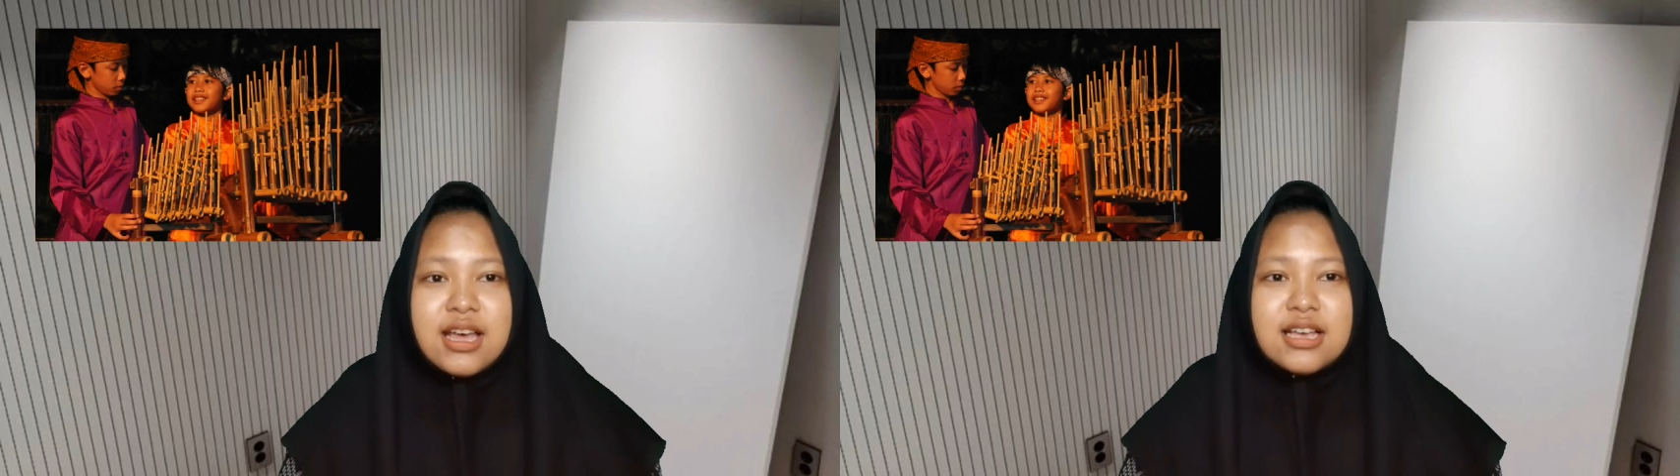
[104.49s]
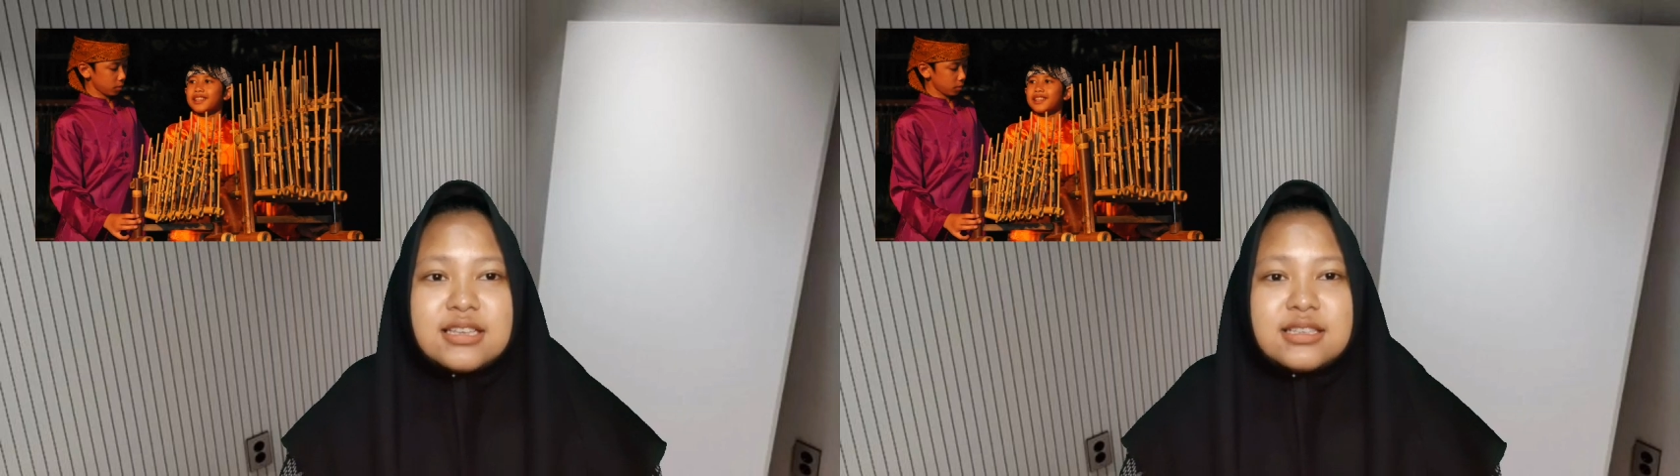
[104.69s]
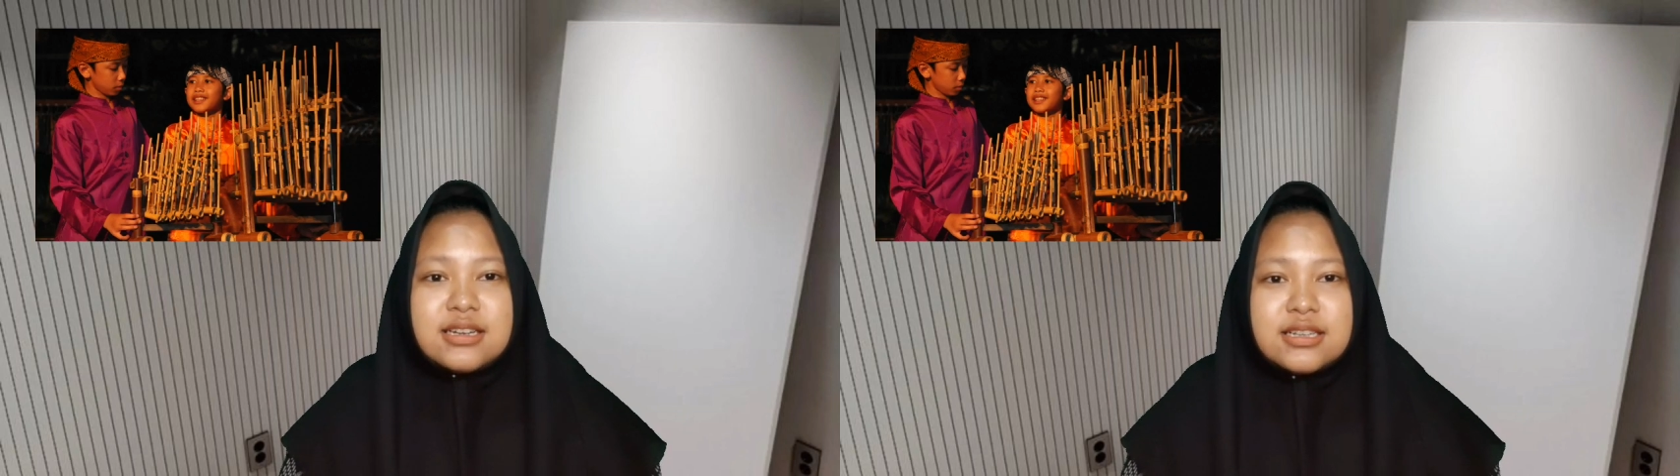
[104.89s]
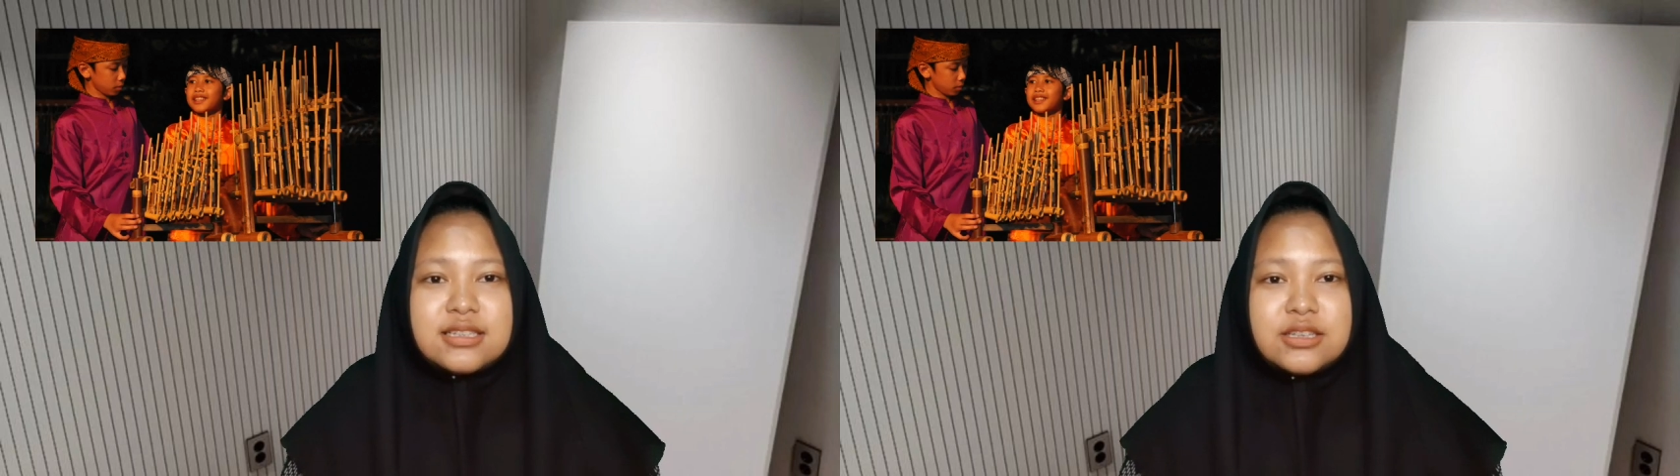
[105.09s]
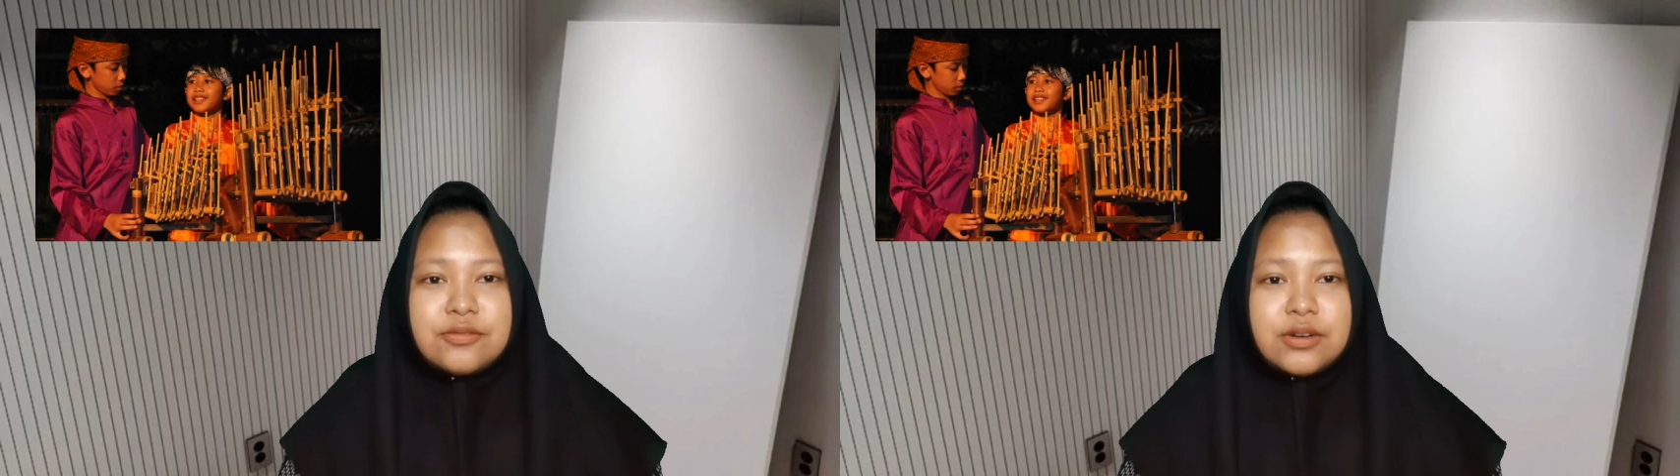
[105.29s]
has
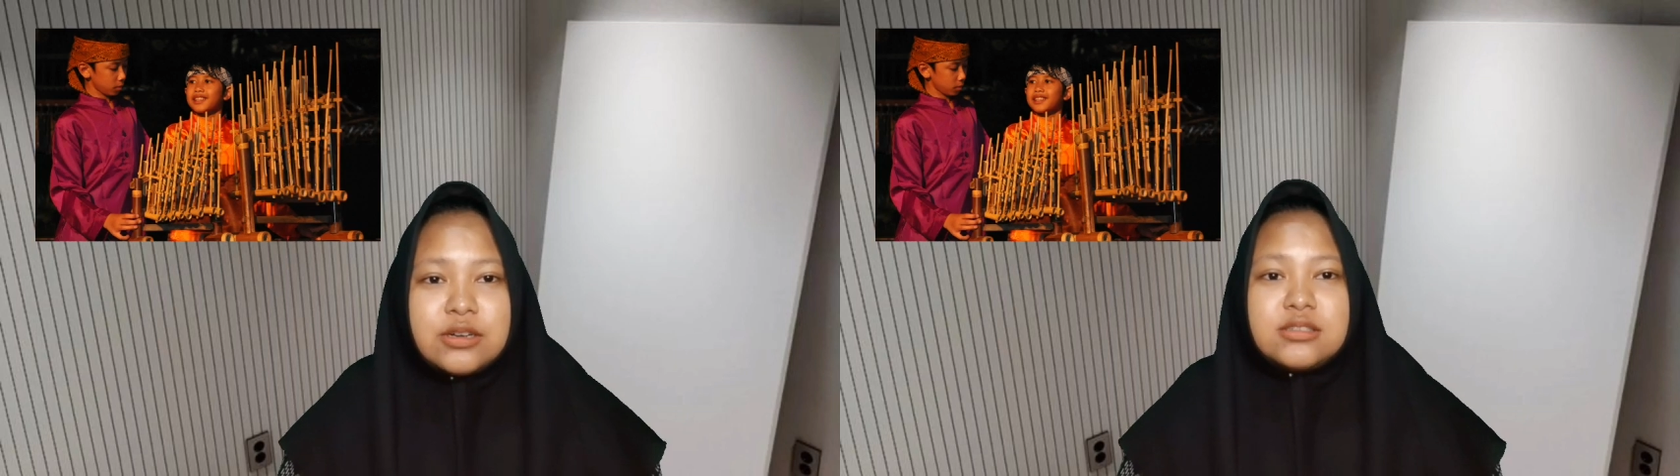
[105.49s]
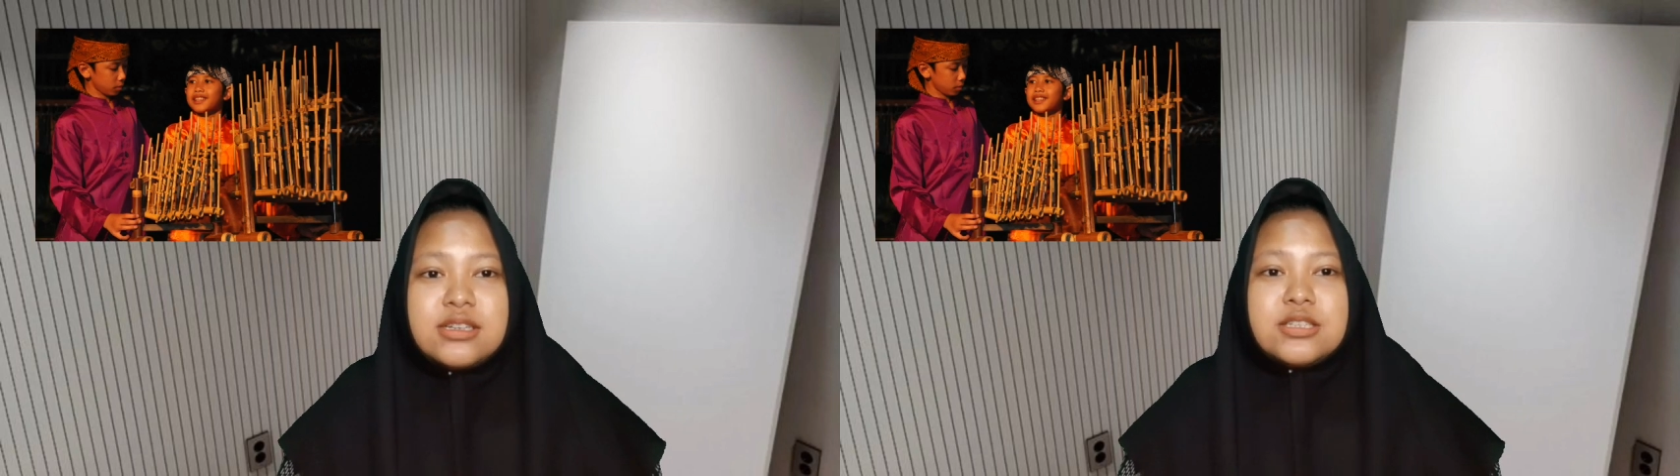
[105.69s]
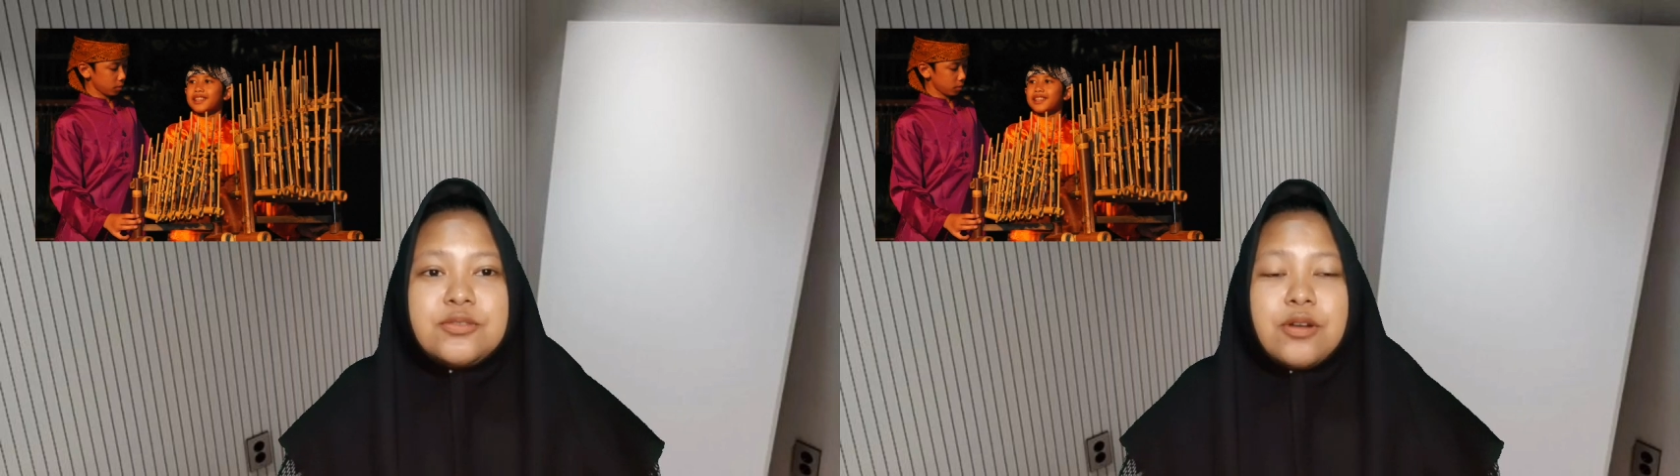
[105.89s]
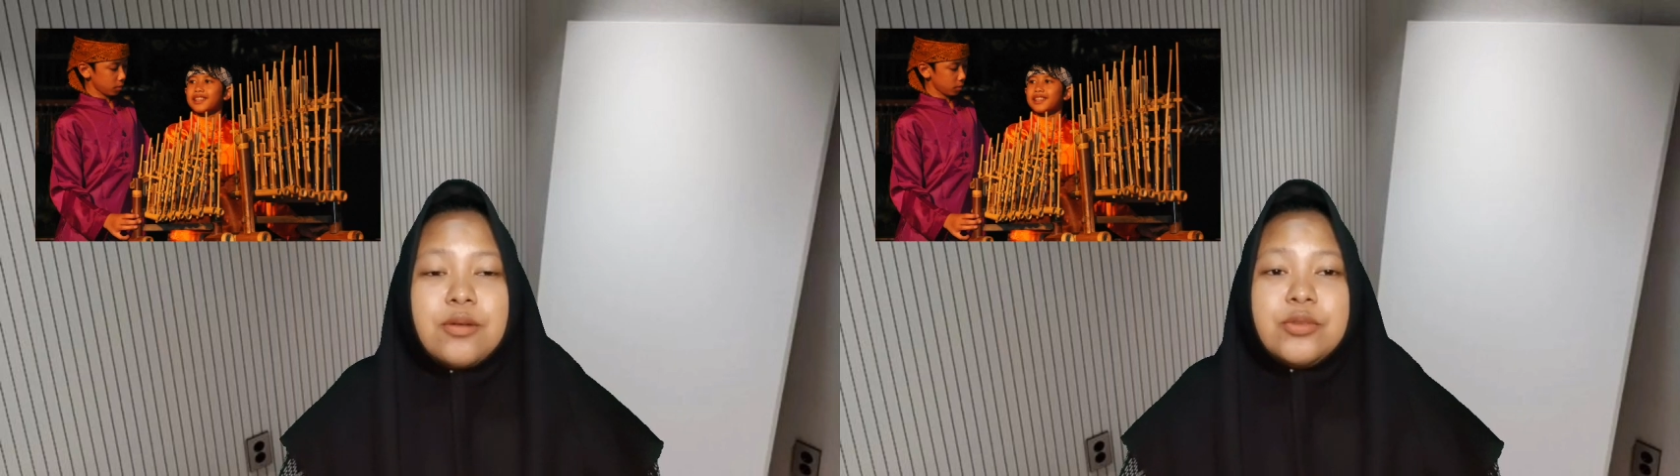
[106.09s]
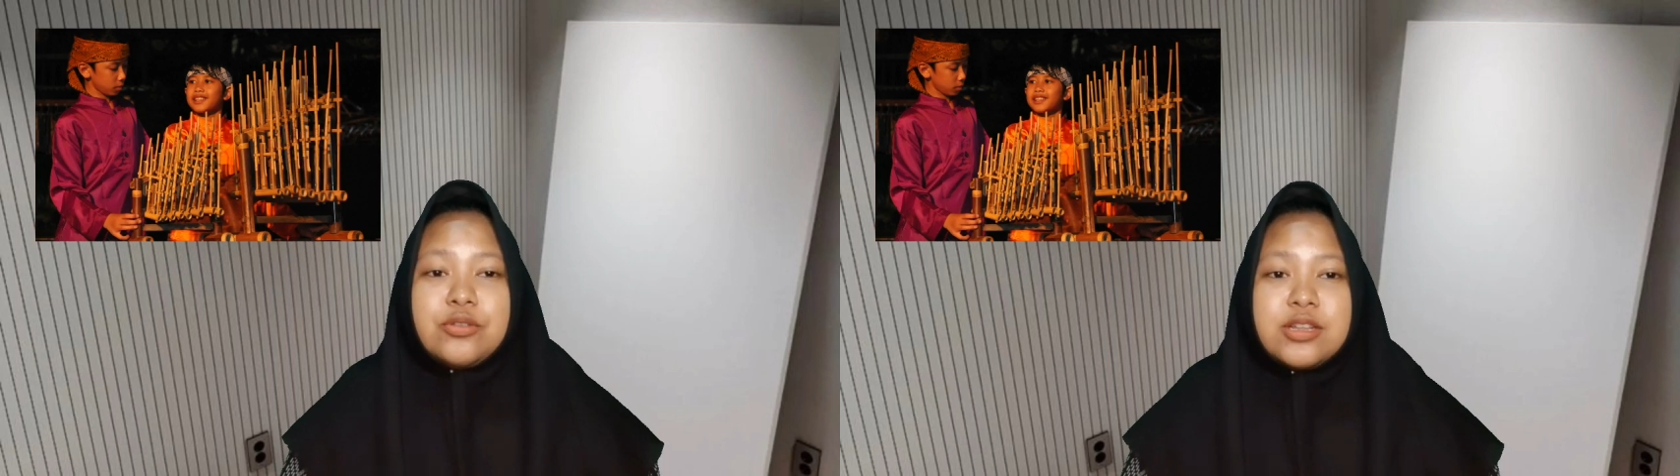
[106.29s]
received recognition
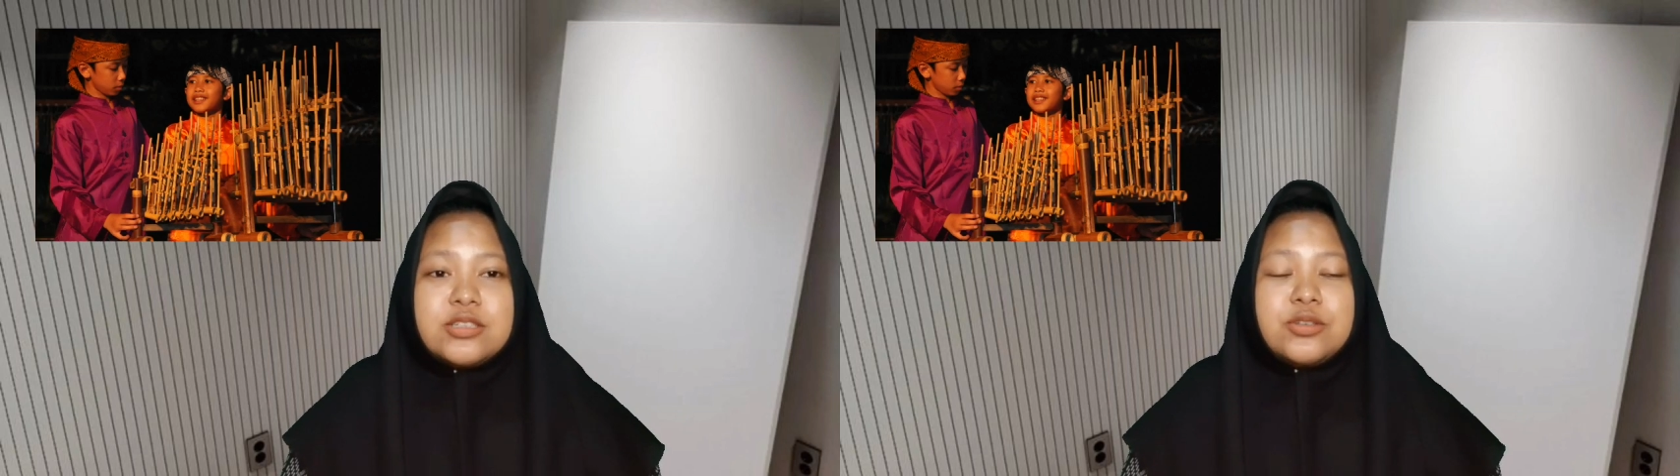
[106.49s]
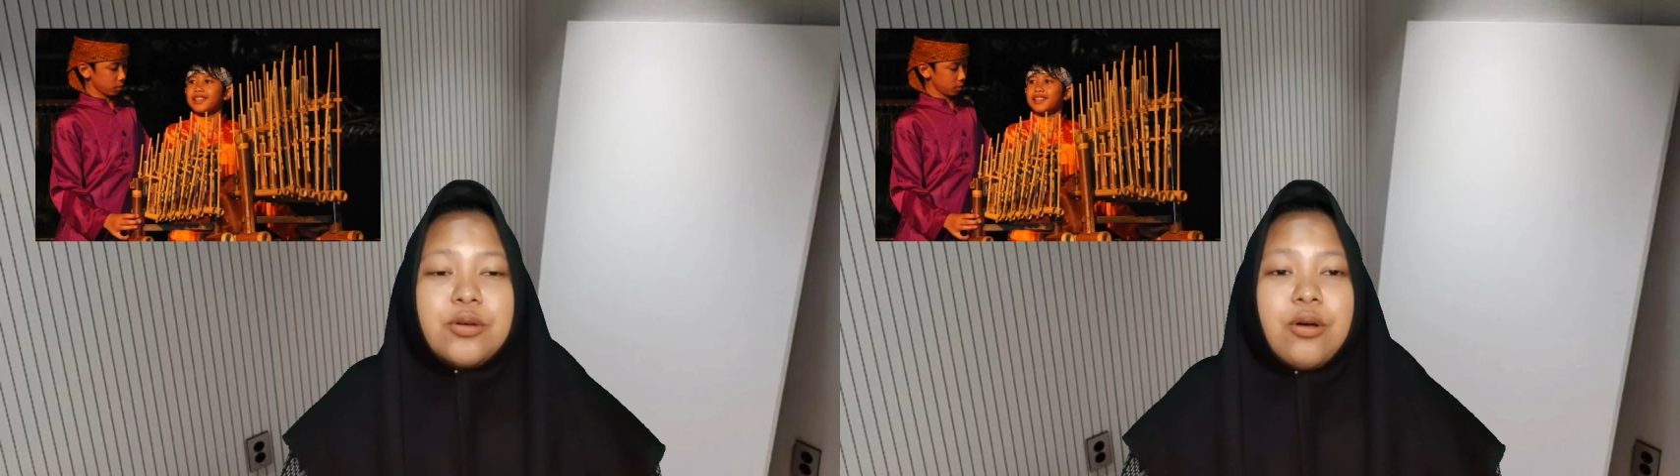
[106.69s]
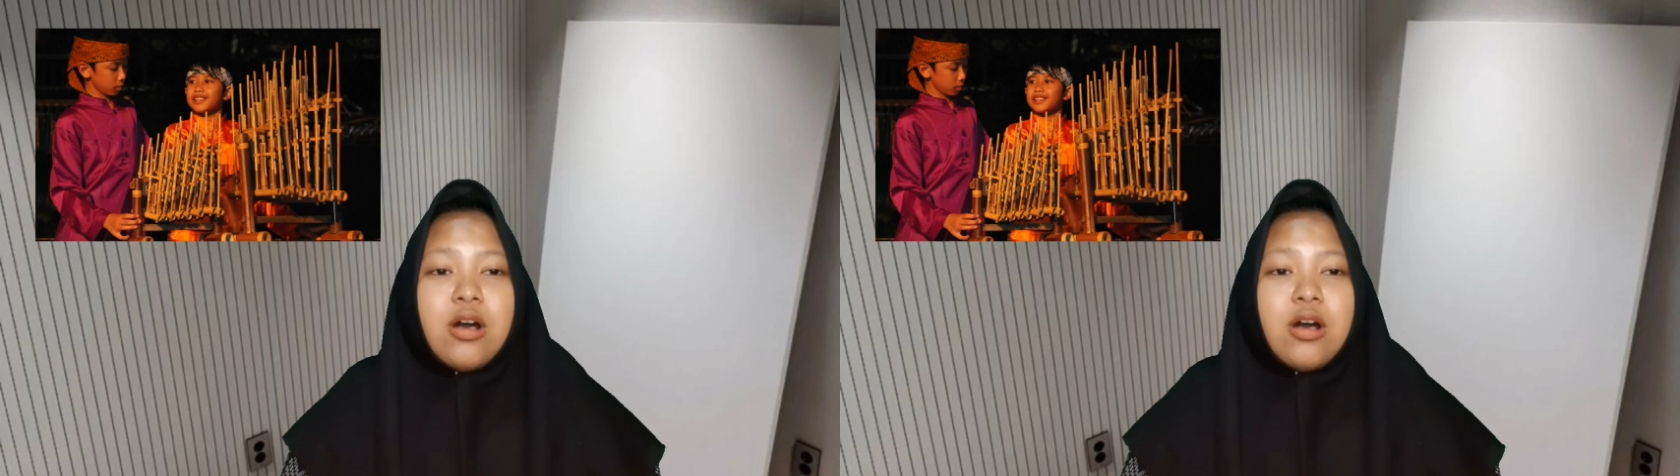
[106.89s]
from UNESCO.